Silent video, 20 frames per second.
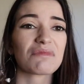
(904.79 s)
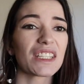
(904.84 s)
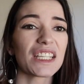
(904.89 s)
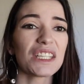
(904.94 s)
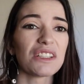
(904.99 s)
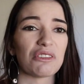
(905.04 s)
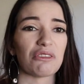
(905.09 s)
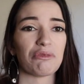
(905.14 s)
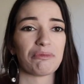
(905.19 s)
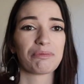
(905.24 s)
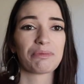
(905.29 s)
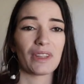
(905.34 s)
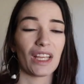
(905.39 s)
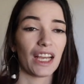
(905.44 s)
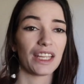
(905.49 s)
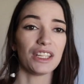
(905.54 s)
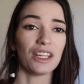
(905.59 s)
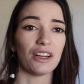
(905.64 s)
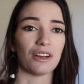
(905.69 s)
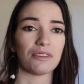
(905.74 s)
Ew,
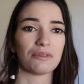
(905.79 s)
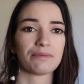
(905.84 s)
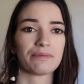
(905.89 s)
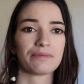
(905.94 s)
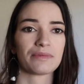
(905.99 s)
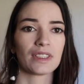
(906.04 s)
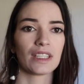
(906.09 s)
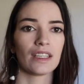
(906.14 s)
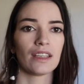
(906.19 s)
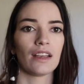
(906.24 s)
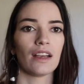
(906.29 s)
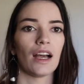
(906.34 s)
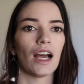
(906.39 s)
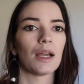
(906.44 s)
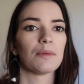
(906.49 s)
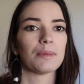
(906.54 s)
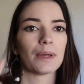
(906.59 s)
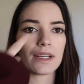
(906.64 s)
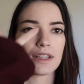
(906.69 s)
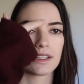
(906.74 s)
I know.
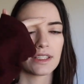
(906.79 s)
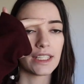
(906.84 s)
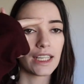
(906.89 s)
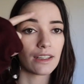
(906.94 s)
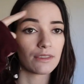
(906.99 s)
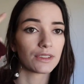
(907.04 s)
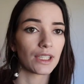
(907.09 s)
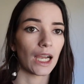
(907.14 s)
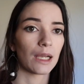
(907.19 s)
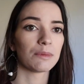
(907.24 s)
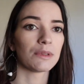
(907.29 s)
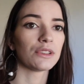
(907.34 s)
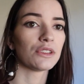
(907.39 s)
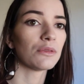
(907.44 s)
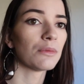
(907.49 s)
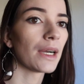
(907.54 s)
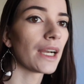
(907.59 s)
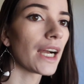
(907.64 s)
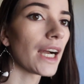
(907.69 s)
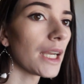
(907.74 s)
I barely have time to
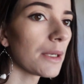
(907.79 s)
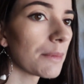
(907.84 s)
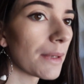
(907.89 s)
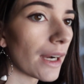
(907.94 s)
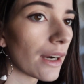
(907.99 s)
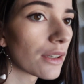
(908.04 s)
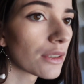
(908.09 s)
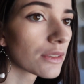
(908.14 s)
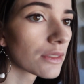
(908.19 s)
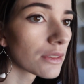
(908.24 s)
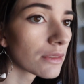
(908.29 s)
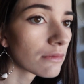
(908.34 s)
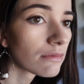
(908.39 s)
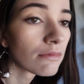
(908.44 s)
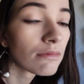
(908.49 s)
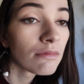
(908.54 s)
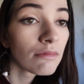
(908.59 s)
do my eyebrows.